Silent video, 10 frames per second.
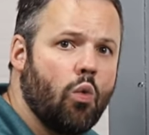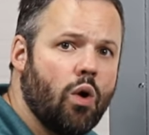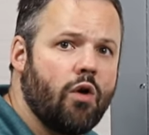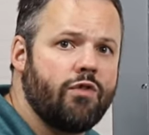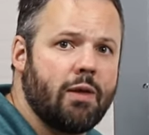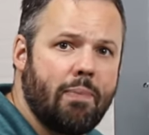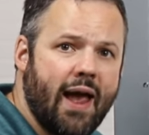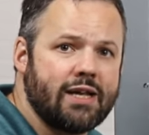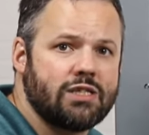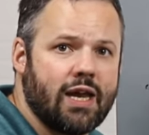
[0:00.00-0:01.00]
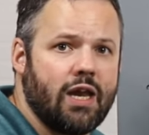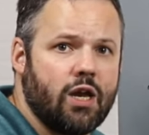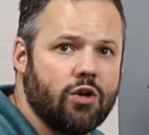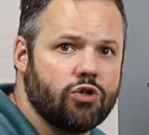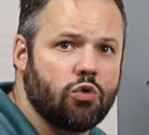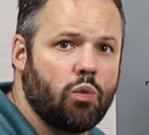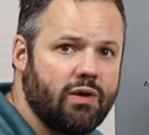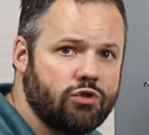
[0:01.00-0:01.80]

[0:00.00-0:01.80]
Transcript: where over the past eight years, we've